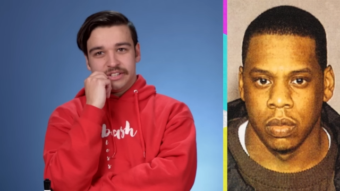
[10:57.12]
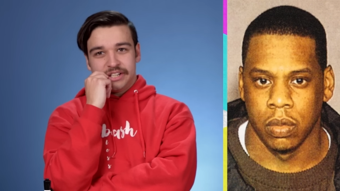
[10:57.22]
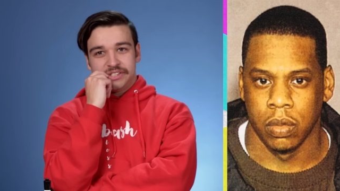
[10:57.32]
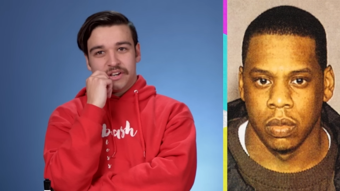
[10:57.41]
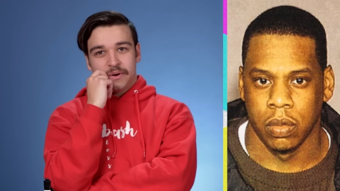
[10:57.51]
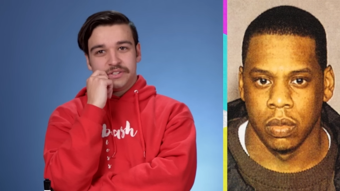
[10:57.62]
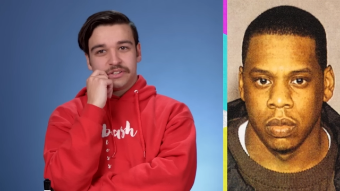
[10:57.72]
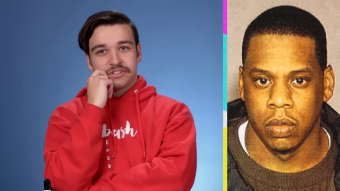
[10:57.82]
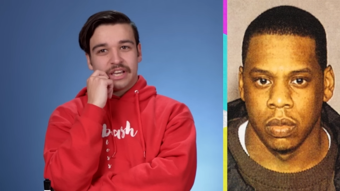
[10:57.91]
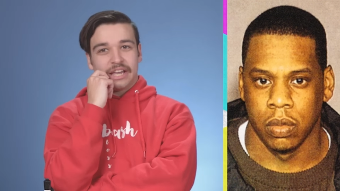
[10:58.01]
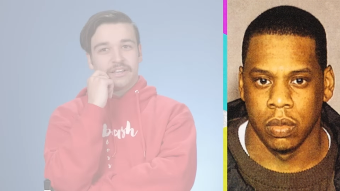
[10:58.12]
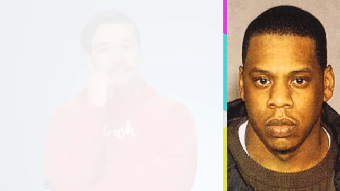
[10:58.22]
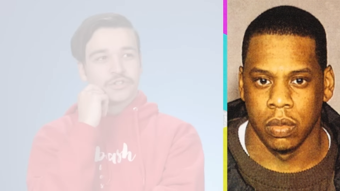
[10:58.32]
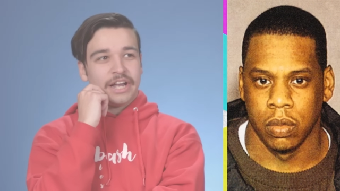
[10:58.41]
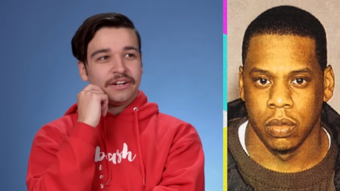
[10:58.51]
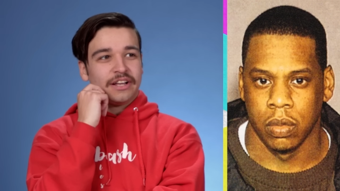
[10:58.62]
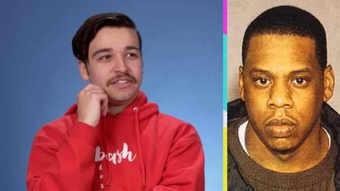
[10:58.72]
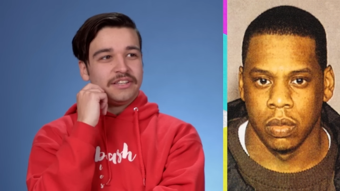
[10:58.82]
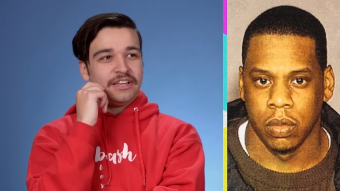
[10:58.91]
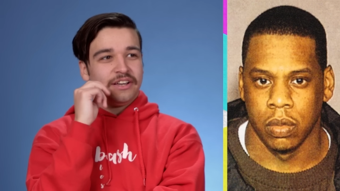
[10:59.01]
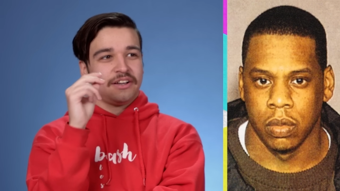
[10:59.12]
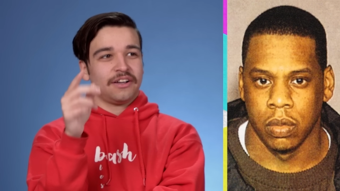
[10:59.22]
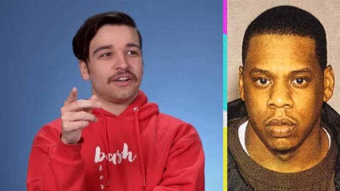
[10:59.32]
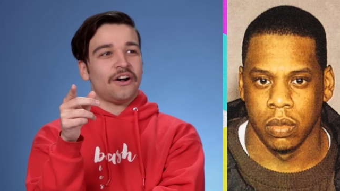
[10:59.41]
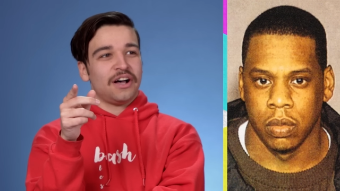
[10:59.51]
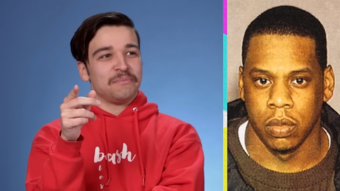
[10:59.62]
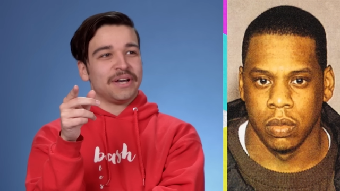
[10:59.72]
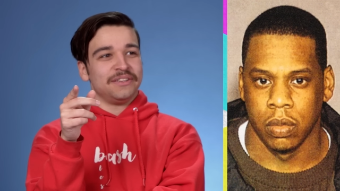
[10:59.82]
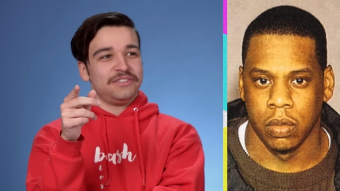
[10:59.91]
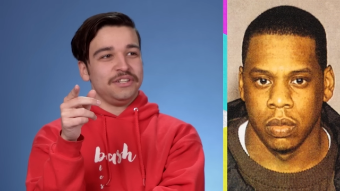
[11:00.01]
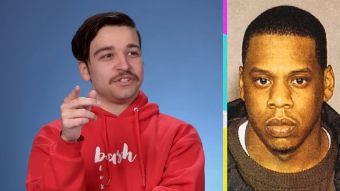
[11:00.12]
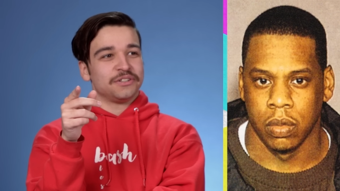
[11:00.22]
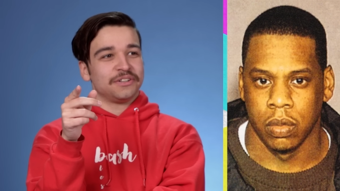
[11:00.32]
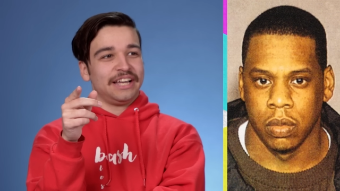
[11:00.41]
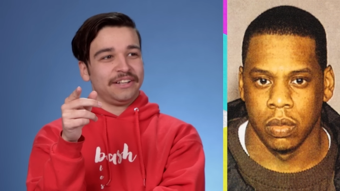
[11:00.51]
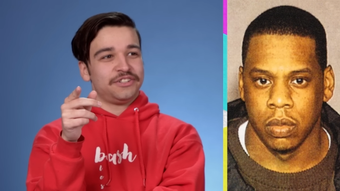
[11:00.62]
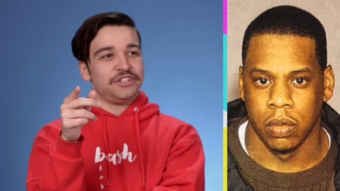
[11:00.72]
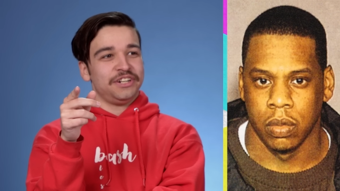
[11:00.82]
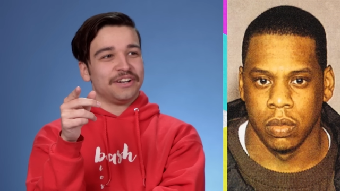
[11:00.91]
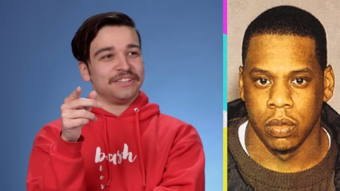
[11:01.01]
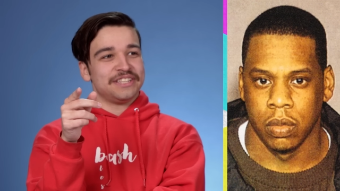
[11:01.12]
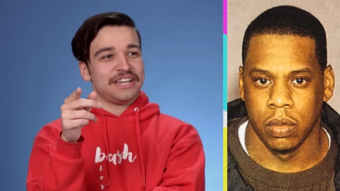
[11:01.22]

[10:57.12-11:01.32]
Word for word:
Speaker 1: Jay-Z always looks like trying not to get caught by the teacher, like cheating on the